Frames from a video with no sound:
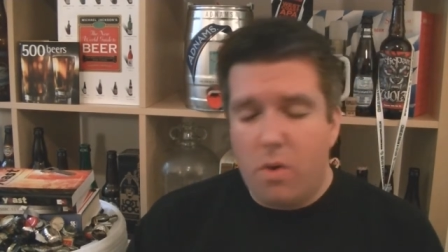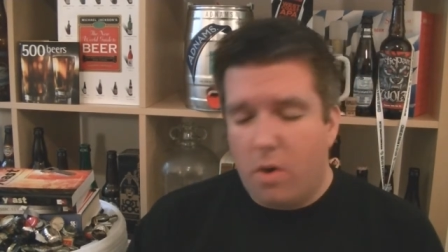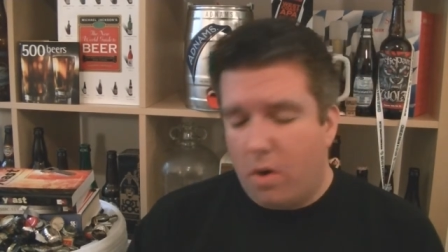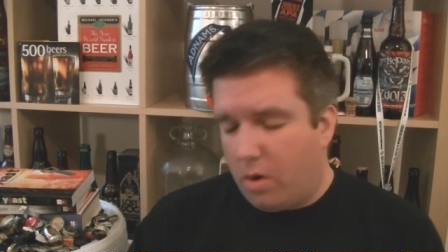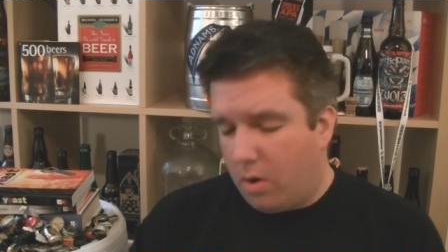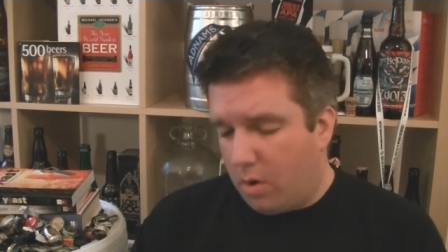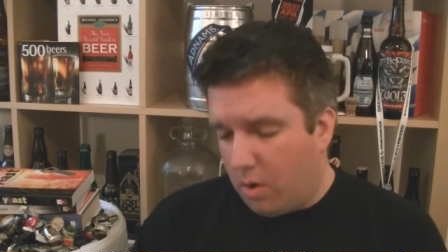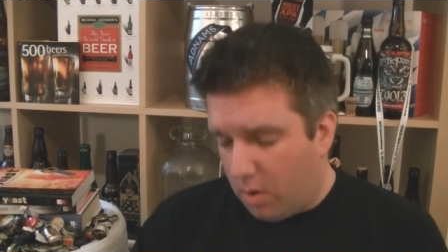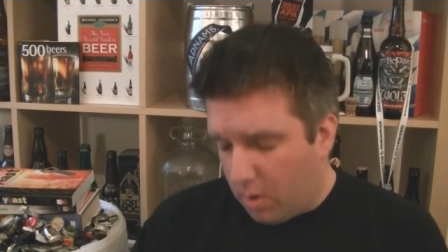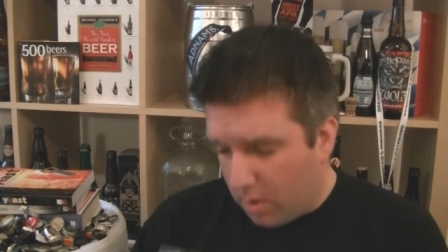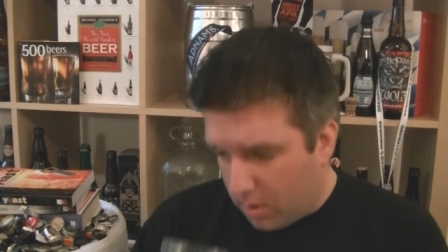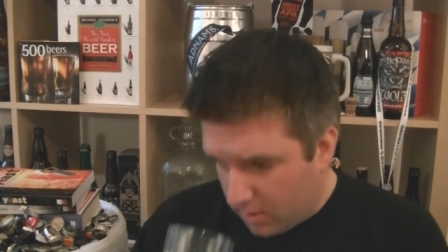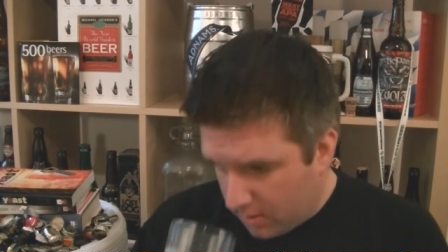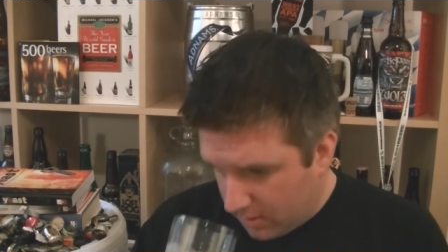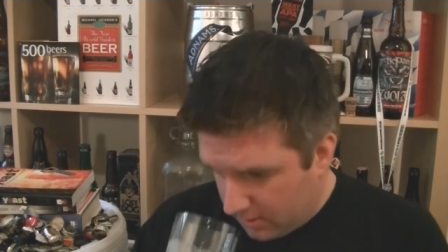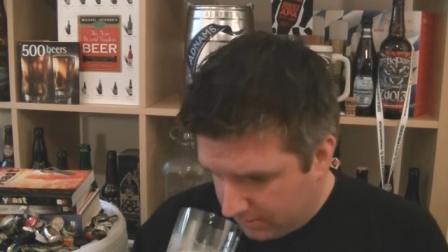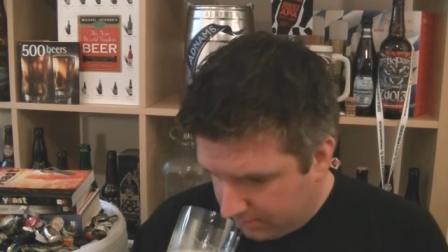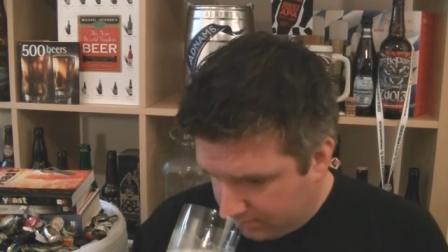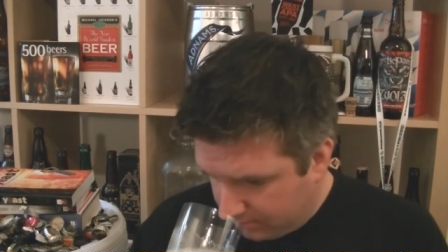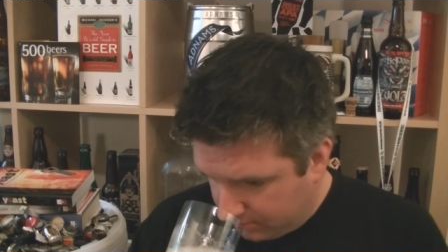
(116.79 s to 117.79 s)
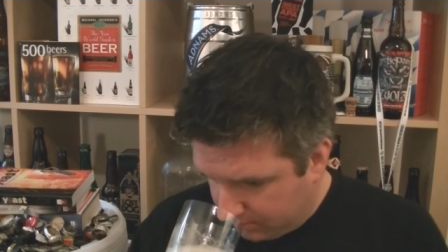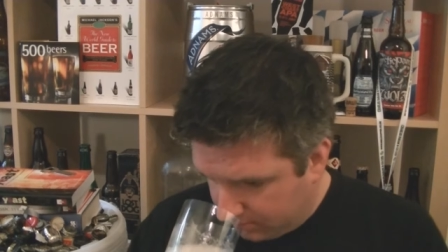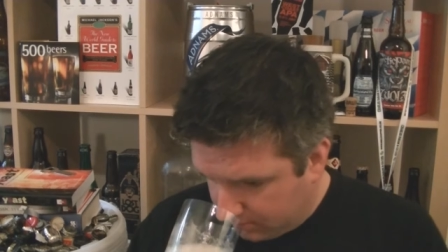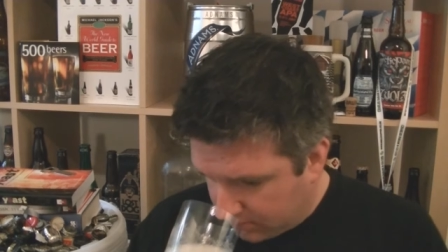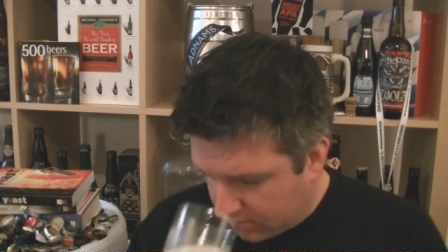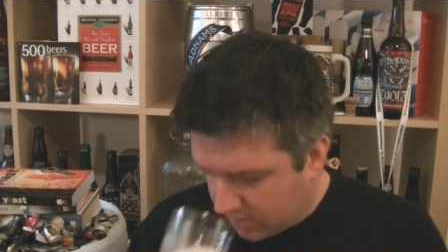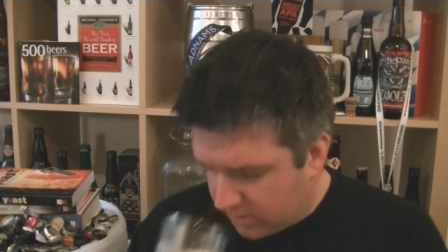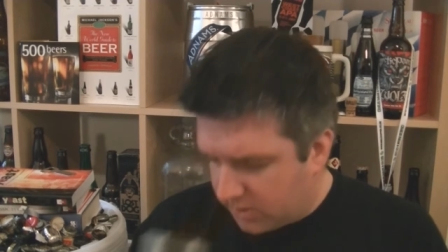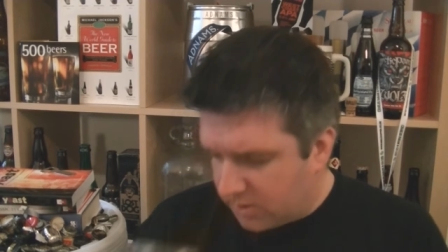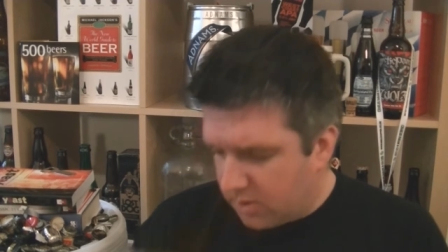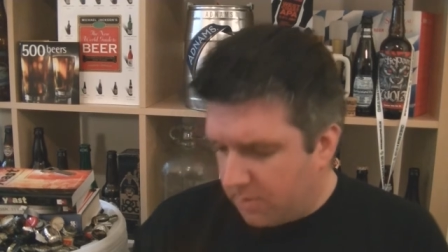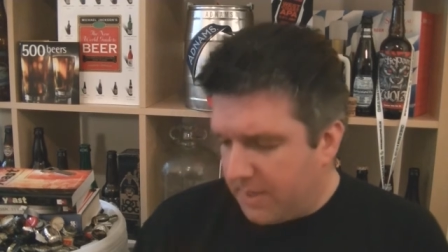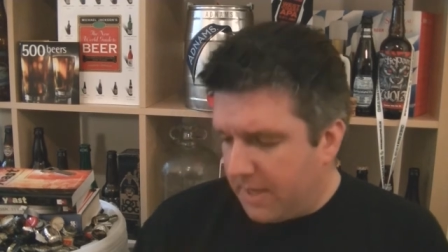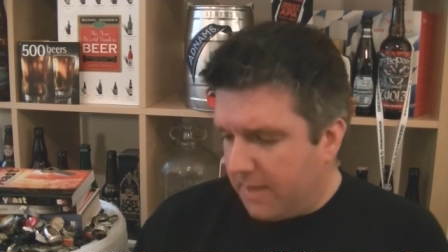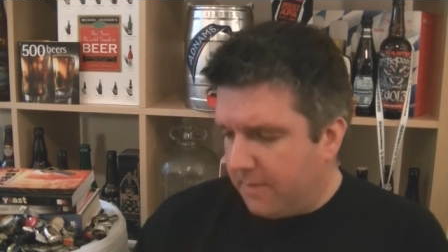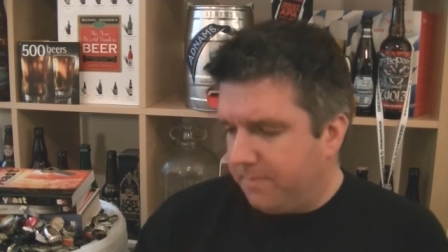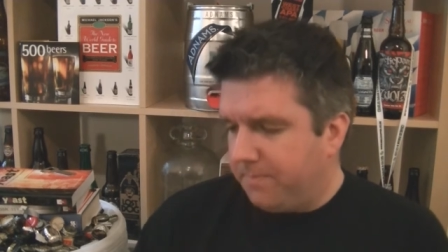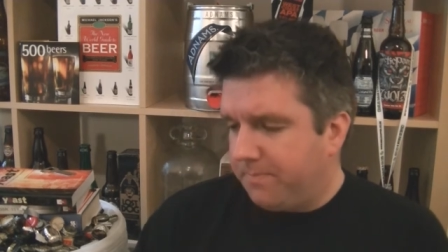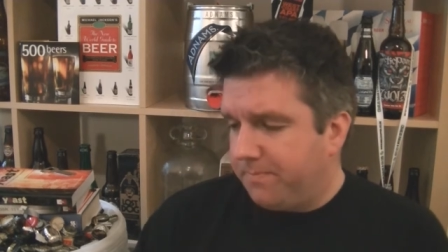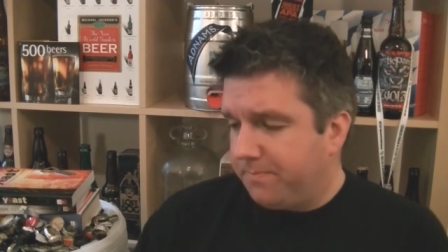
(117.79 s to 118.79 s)
or
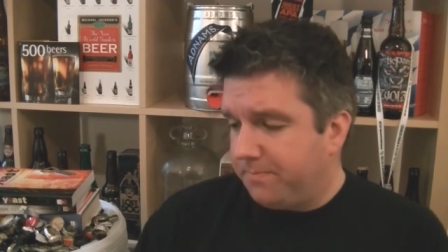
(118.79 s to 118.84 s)
Summit,